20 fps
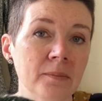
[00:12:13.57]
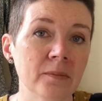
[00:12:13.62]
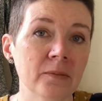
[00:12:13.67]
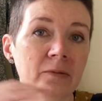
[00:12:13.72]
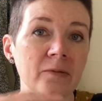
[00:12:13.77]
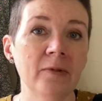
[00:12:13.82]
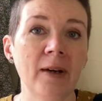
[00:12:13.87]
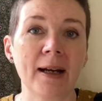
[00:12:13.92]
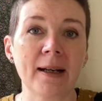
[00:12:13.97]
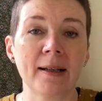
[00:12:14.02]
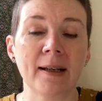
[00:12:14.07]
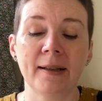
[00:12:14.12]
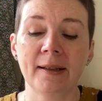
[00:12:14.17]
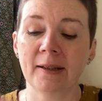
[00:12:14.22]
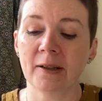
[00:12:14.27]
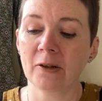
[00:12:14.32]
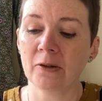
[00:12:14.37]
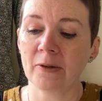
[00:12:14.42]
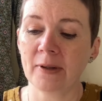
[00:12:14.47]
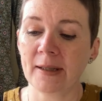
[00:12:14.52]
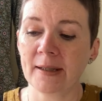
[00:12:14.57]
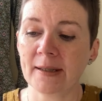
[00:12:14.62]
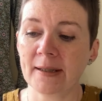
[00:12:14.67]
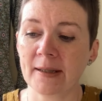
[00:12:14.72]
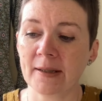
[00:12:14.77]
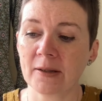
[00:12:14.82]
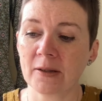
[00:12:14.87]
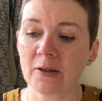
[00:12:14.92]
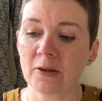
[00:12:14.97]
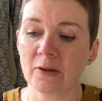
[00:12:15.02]
raglan
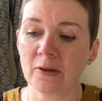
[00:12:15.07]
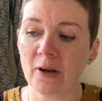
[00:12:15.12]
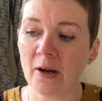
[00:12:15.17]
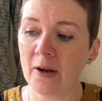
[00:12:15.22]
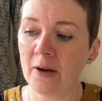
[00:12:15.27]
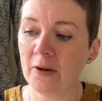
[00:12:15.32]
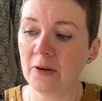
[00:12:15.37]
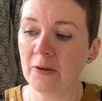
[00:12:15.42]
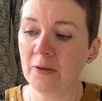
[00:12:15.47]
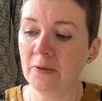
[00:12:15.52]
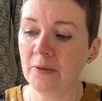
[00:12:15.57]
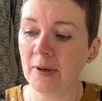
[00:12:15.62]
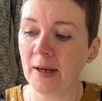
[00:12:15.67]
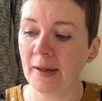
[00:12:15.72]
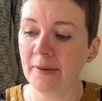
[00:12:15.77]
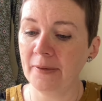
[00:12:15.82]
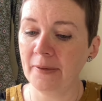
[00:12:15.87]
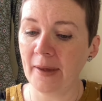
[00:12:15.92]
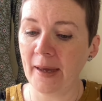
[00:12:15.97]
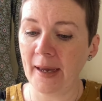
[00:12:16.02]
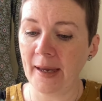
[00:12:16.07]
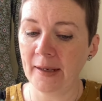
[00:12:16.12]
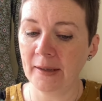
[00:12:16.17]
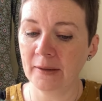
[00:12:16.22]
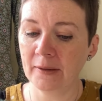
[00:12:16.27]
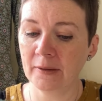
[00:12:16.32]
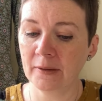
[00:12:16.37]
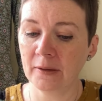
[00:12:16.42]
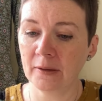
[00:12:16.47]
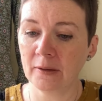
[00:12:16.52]
increases to go, and
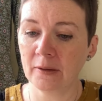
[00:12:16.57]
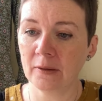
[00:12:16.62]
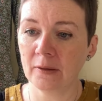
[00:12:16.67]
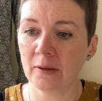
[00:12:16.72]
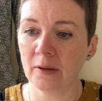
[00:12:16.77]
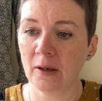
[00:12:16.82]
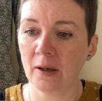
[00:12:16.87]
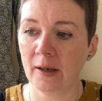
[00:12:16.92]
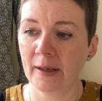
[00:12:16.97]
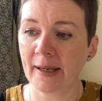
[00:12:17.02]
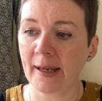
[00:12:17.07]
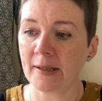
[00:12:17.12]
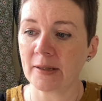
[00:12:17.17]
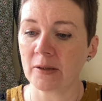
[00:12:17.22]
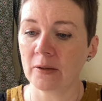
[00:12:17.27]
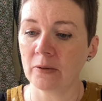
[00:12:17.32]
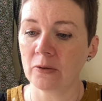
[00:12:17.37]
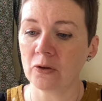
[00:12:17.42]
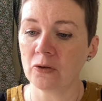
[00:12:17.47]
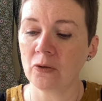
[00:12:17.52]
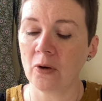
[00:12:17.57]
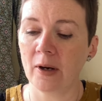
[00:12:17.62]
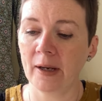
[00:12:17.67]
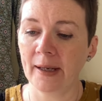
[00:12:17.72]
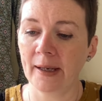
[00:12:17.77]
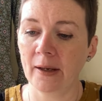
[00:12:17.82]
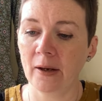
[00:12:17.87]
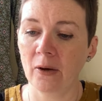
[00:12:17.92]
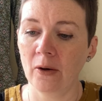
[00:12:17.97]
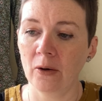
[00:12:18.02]
then I guess I'll try it
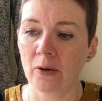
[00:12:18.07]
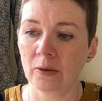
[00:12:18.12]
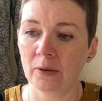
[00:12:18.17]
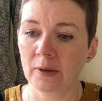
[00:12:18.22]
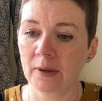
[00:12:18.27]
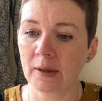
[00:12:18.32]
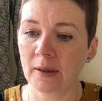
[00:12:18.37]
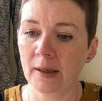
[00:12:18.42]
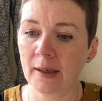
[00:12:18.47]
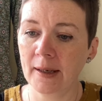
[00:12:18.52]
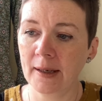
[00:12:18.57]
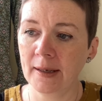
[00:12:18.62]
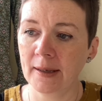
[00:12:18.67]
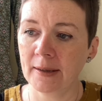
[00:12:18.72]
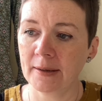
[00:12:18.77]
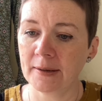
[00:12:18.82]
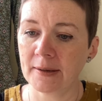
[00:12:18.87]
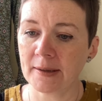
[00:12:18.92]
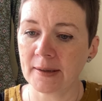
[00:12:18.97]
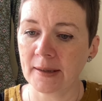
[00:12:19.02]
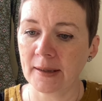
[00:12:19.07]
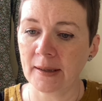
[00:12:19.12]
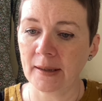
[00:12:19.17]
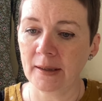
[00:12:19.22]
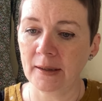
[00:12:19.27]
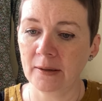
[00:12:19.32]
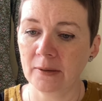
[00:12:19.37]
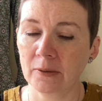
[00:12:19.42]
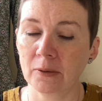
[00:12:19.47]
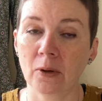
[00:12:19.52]
on and see,
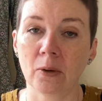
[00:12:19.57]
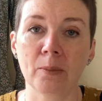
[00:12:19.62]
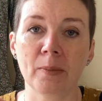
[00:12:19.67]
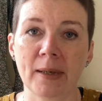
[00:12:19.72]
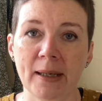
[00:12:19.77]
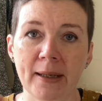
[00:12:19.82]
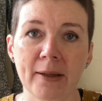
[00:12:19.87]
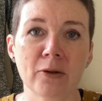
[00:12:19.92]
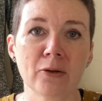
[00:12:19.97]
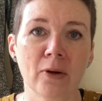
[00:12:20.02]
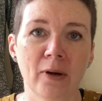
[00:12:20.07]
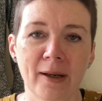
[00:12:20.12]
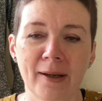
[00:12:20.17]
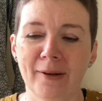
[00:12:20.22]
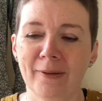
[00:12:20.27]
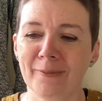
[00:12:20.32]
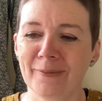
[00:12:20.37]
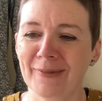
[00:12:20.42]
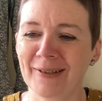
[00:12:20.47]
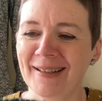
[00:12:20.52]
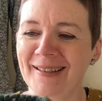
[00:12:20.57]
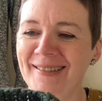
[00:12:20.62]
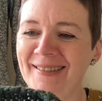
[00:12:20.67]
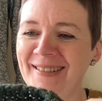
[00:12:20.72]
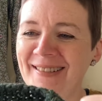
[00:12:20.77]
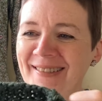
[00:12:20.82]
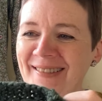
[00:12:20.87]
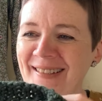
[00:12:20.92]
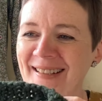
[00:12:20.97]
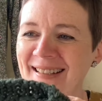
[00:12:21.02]
not me, try it on my
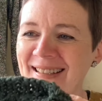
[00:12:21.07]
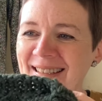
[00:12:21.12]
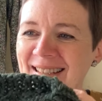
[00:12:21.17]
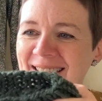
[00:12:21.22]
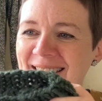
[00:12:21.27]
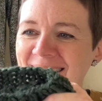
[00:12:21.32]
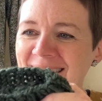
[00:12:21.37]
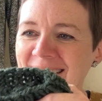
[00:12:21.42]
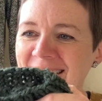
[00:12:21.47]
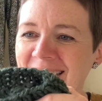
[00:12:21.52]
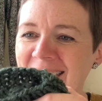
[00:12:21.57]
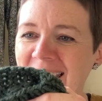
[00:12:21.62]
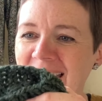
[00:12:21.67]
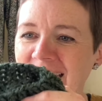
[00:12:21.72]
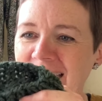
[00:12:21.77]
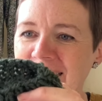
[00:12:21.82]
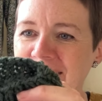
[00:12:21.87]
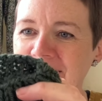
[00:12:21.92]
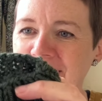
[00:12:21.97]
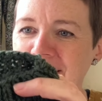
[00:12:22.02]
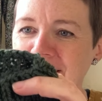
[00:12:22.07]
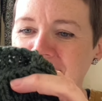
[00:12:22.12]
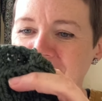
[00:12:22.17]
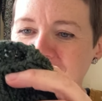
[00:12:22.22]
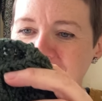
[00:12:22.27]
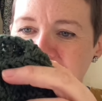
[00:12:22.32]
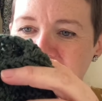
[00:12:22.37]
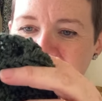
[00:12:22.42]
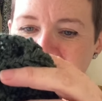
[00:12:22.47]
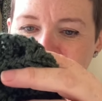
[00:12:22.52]
youngest and see how it's
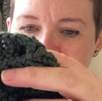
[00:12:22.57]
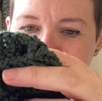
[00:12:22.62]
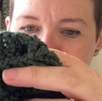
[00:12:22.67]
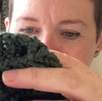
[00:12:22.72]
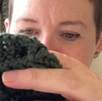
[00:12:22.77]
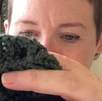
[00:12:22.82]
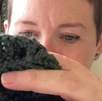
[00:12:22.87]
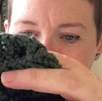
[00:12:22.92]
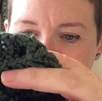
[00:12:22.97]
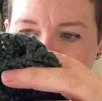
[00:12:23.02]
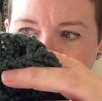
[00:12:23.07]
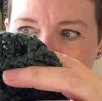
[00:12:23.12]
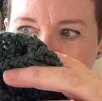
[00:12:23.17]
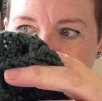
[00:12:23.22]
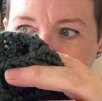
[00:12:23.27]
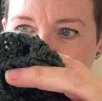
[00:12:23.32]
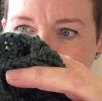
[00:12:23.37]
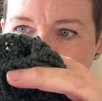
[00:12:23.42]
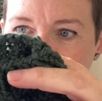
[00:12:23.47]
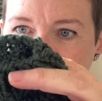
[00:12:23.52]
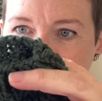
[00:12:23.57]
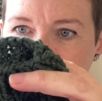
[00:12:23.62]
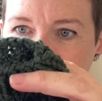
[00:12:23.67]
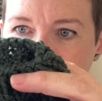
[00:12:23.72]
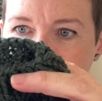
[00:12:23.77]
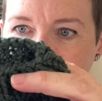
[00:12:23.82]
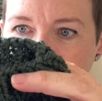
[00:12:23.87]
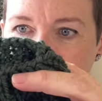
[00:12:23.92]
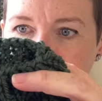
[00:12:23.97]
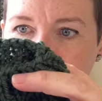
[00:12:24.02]
fitting.
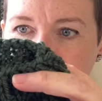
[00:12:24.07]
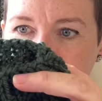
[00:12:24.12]
I